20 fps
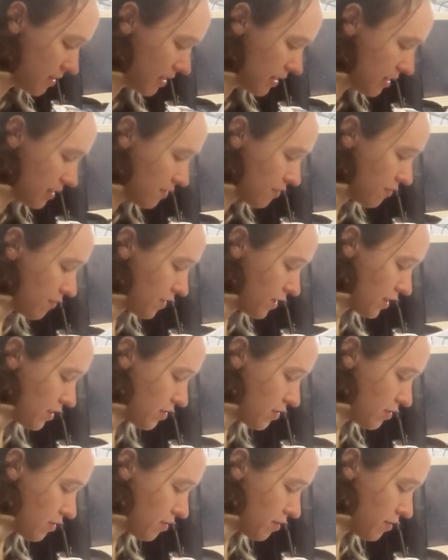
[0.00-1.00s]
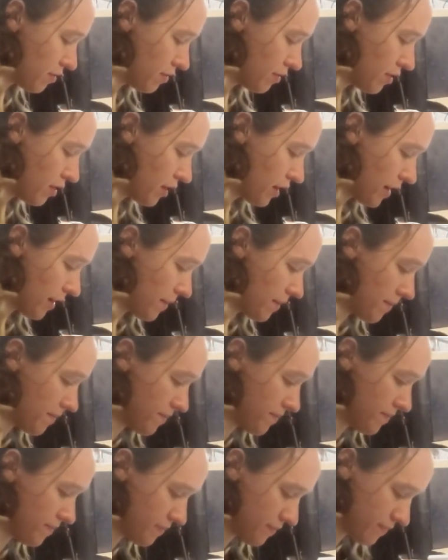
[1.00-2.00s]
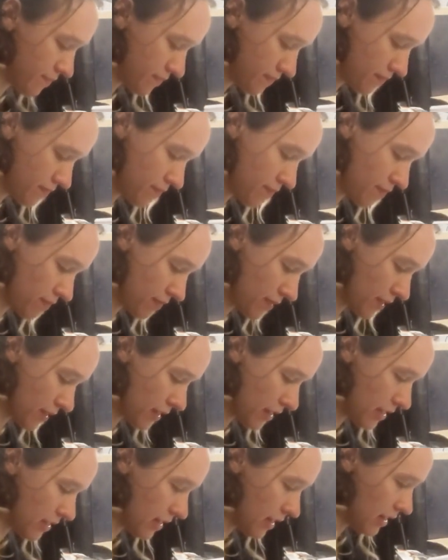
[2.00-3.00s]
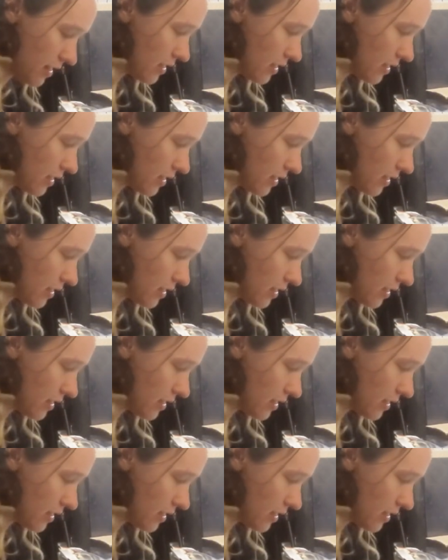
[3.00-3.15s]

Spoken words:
That's very cool. Okay. At